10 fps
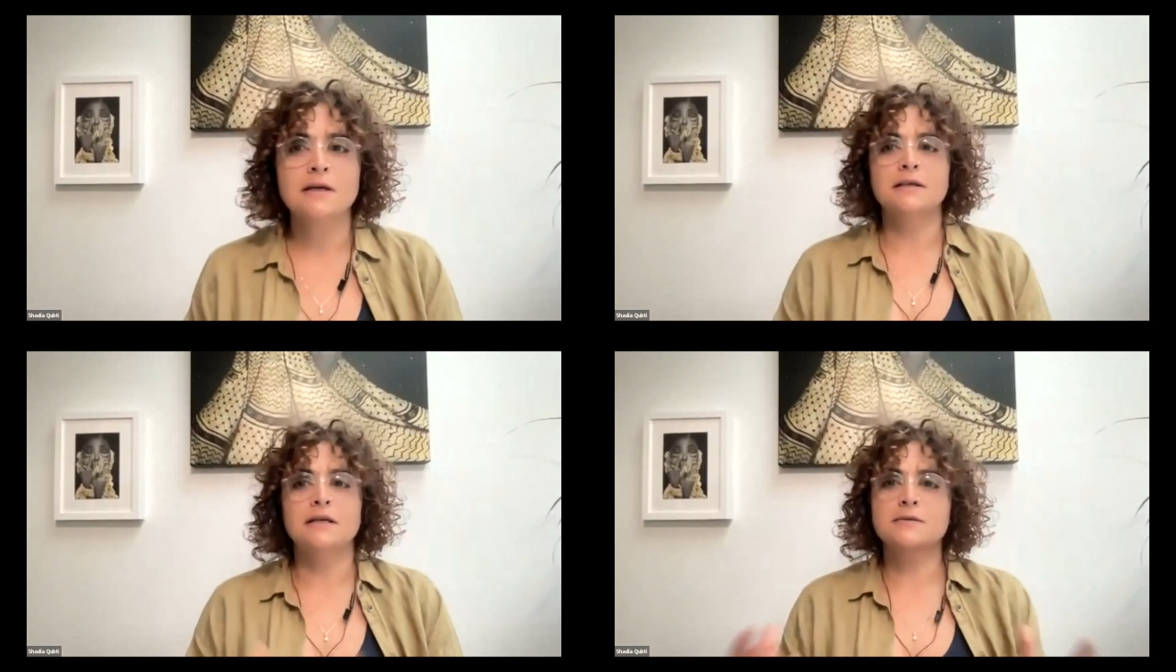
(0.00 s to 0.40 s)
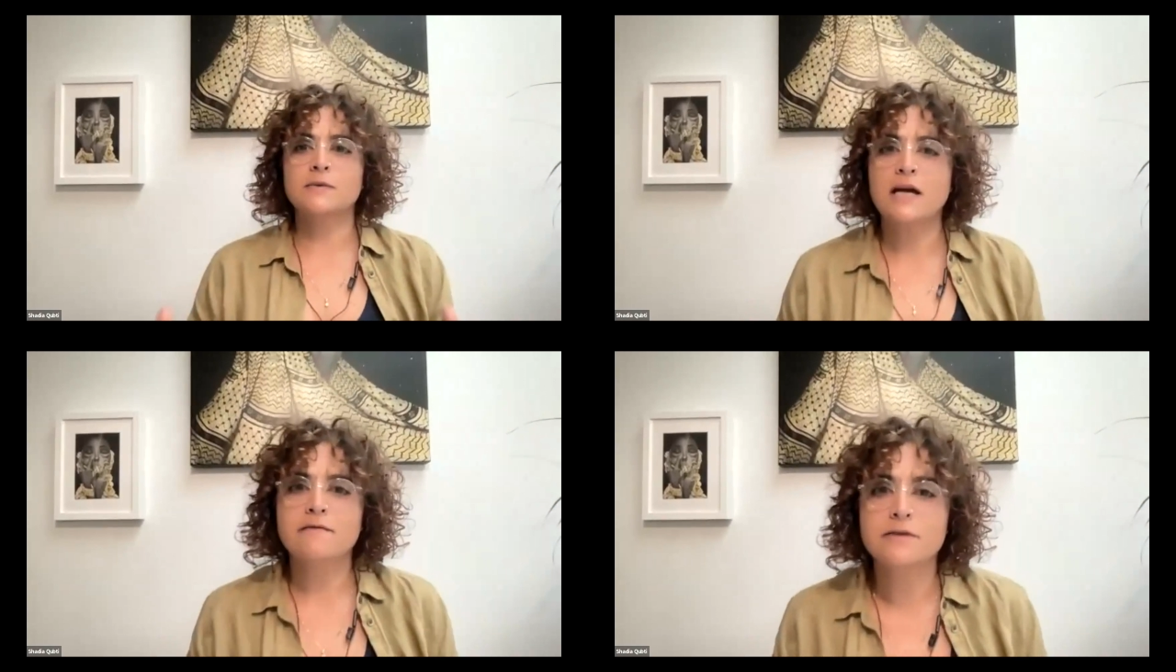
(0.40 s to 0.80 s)
Yes,
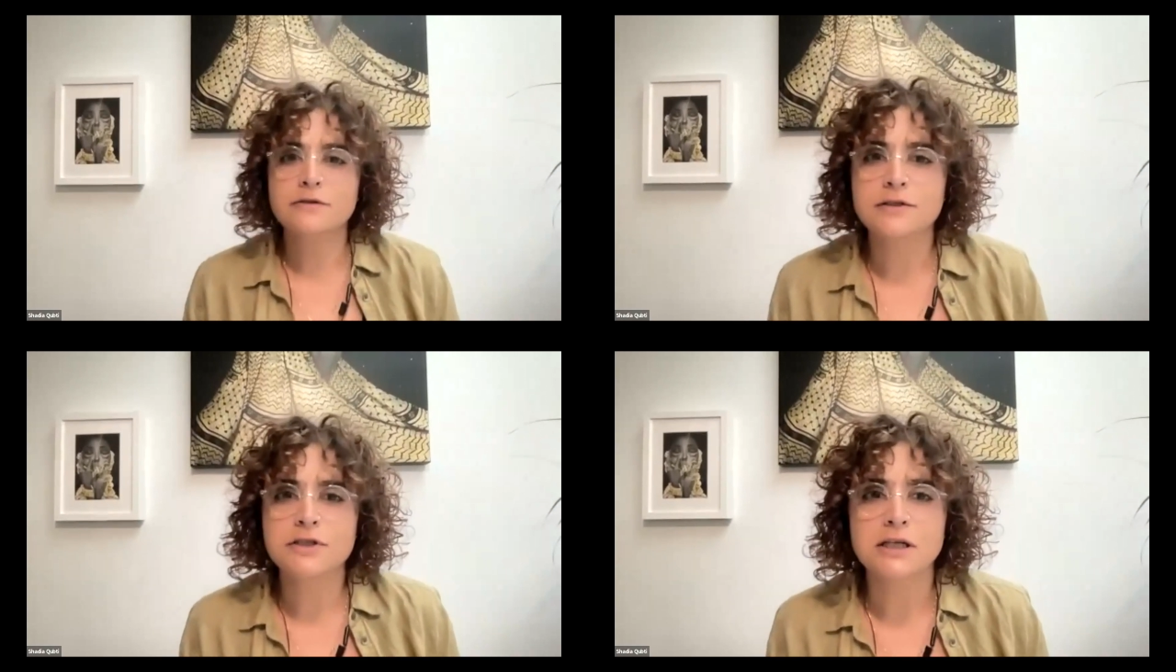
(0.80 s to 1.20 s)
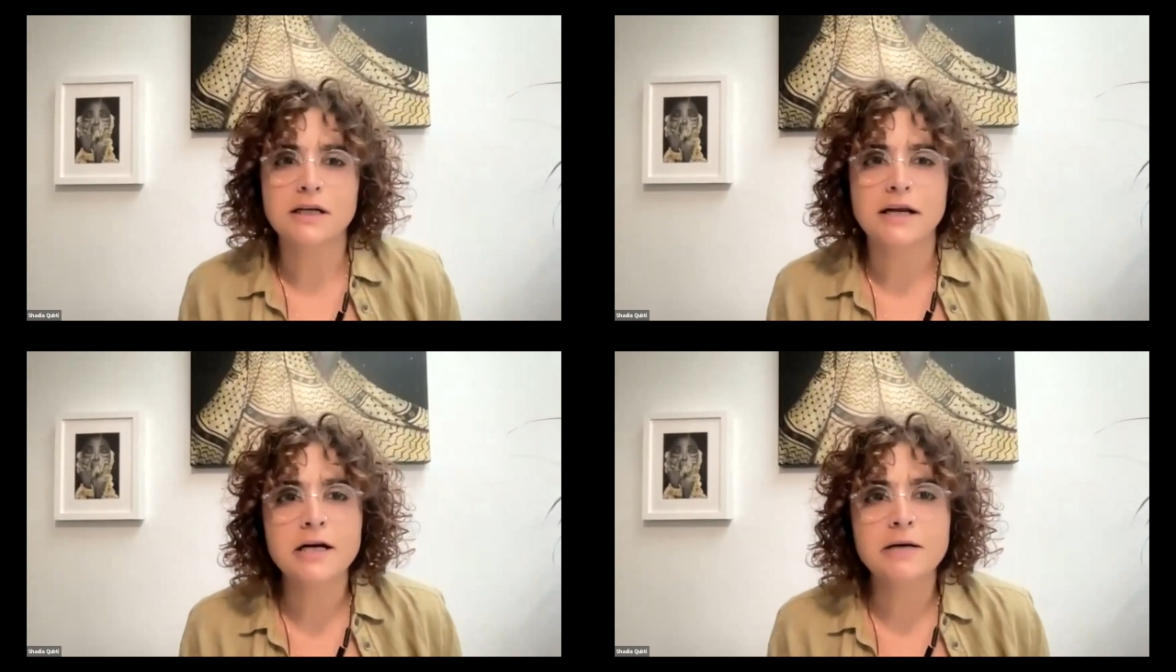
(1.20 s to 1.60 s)
we have liturgy
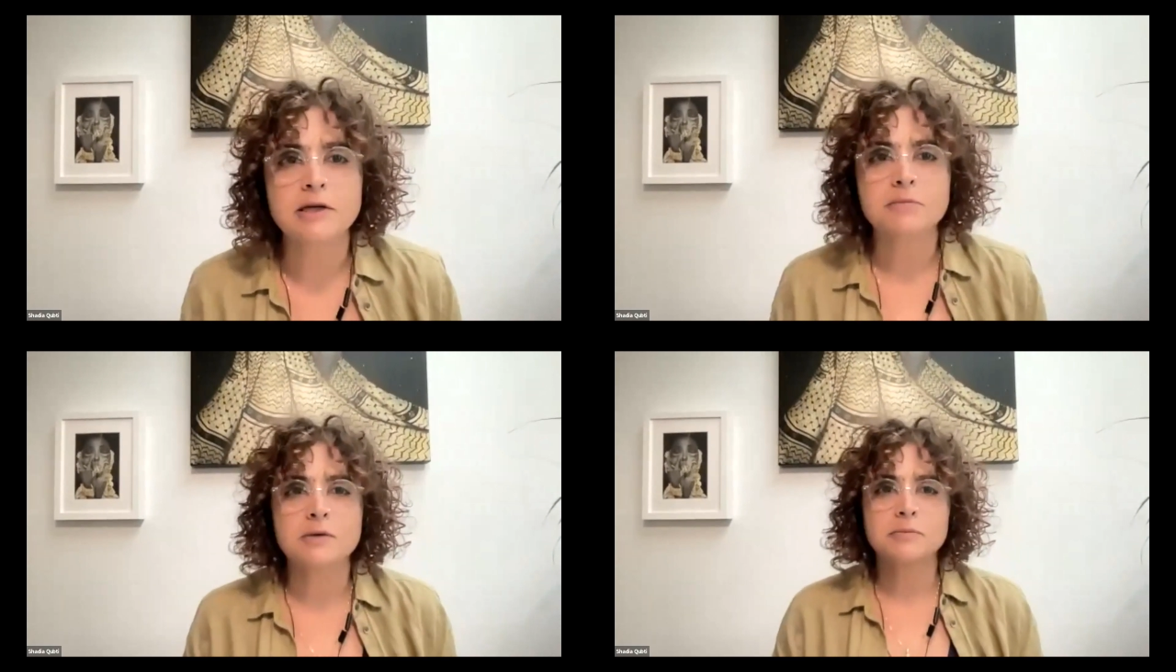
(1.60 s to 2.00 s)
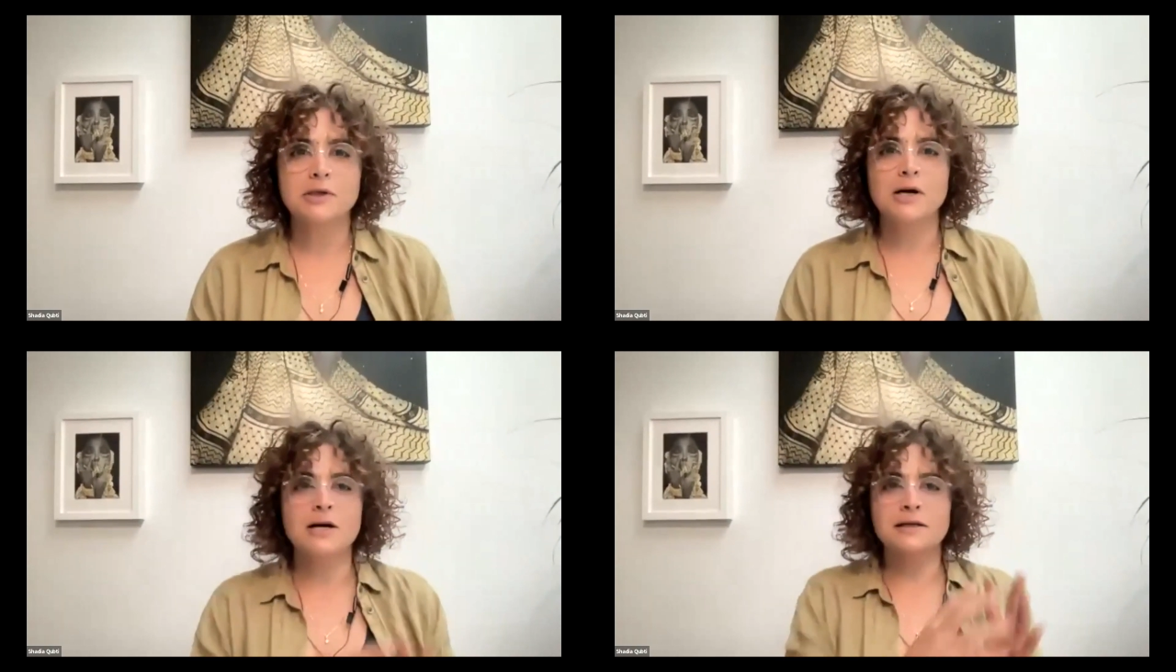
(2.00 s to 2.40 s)
in Arabic, but
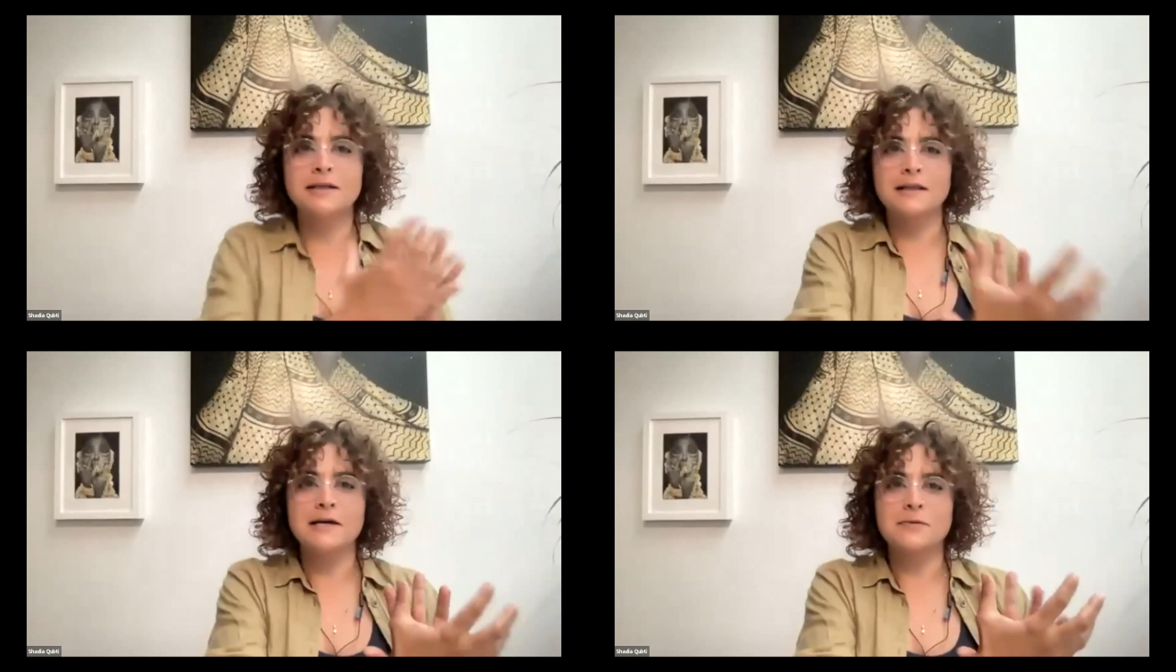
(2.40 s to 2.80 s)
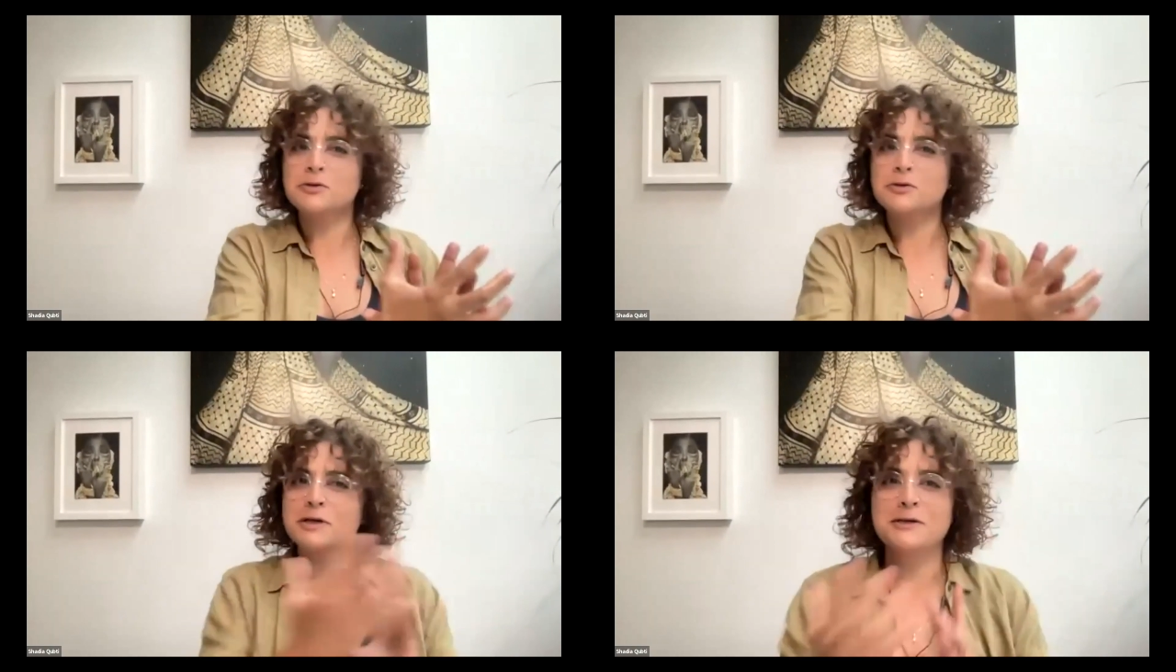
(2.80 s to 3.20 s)
beyond the
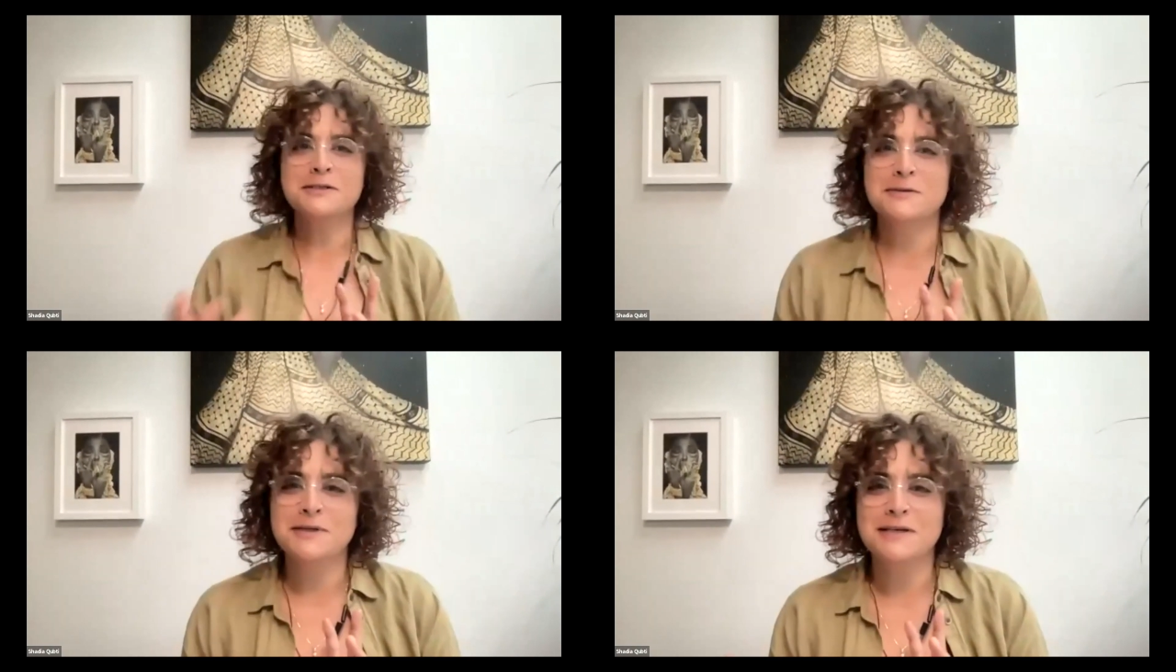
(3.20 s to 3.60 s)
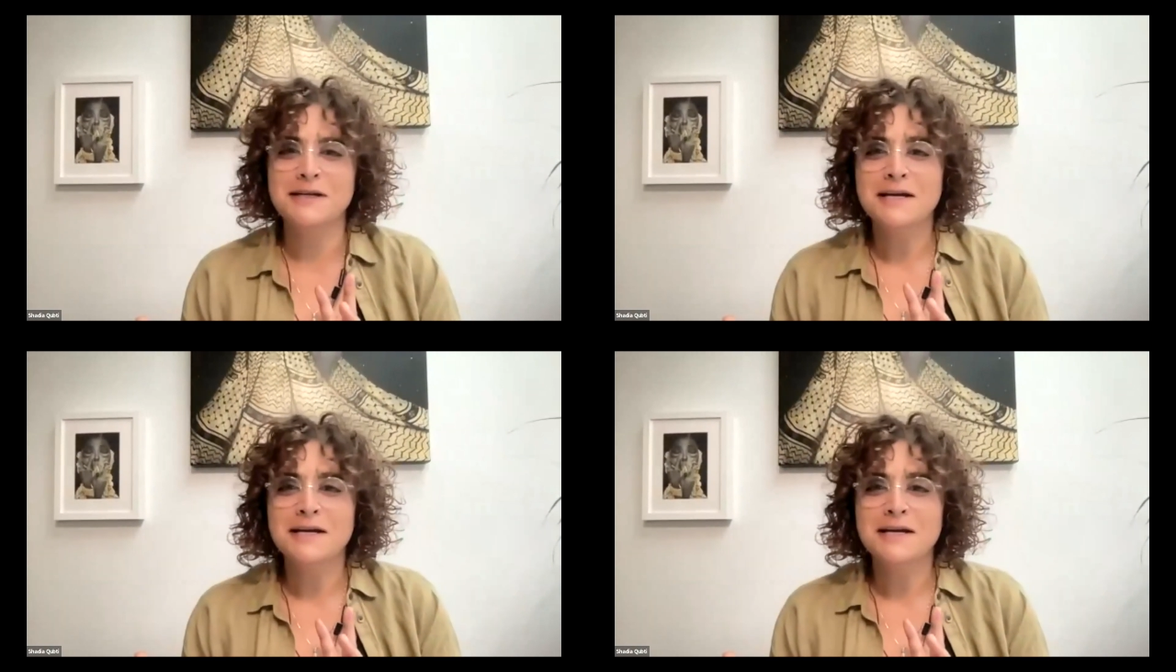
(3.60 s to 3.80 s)
language, what else are we